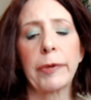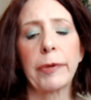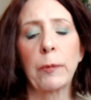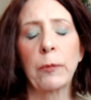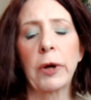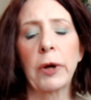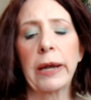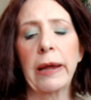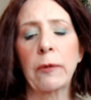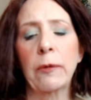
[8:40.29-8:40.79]

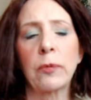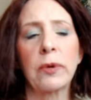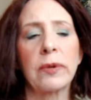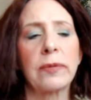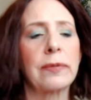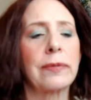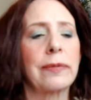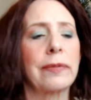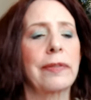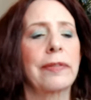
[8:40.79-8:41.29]
when I
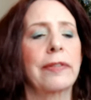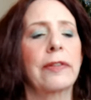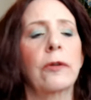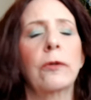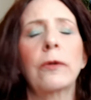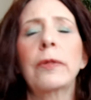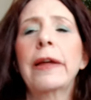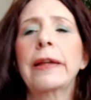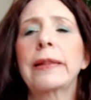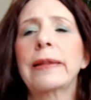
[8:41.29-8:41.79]
was, they're
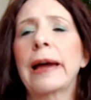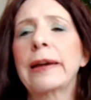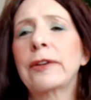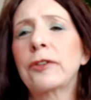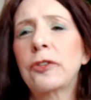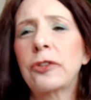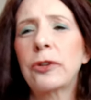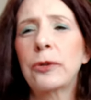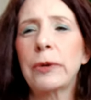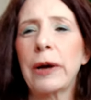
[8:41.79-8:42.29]
only
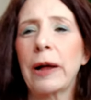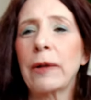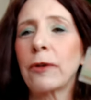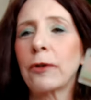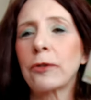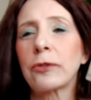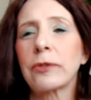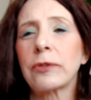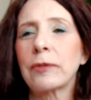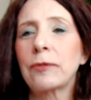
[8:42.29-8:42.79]
like
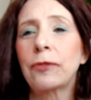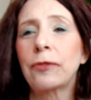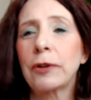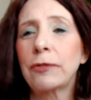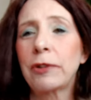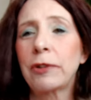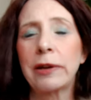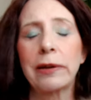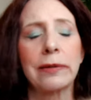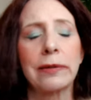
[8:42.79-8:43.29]

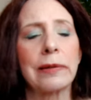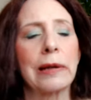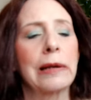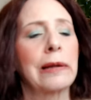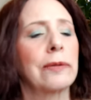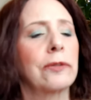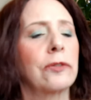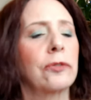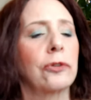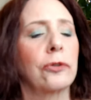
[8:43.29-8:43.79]

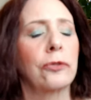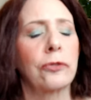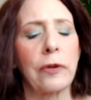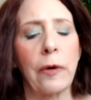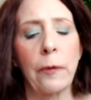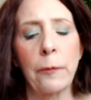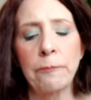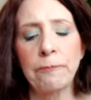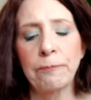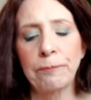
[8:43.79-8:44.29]
$2.50 or
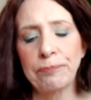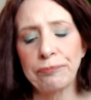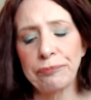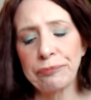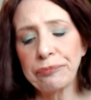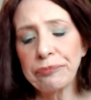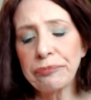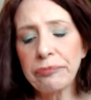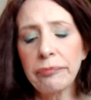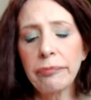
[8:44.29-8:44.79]
so.
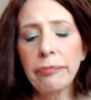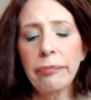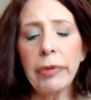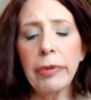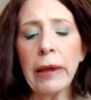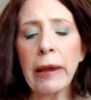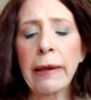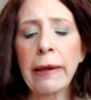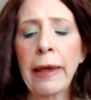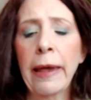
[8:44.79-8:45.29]

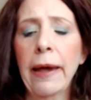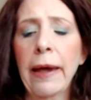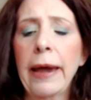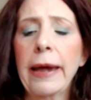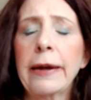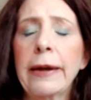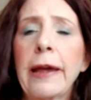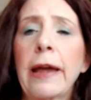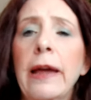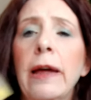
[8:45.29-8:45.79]

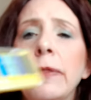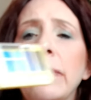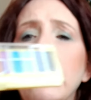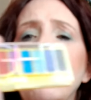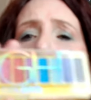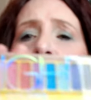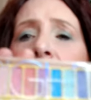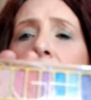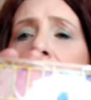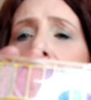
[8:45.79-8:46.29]
And I got the
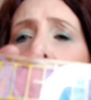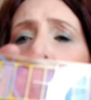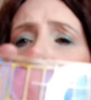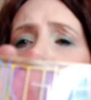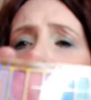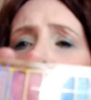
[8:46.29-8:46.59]
Bright